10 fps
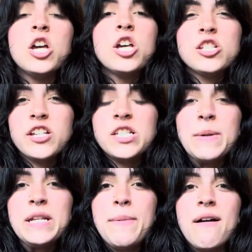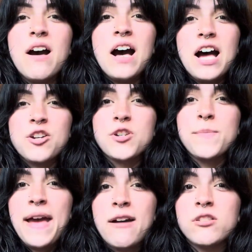So I spend about 100
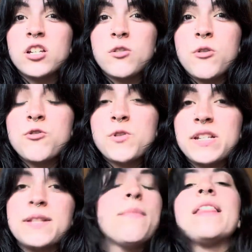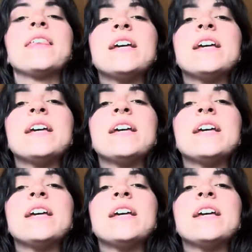pounds on groceries a month.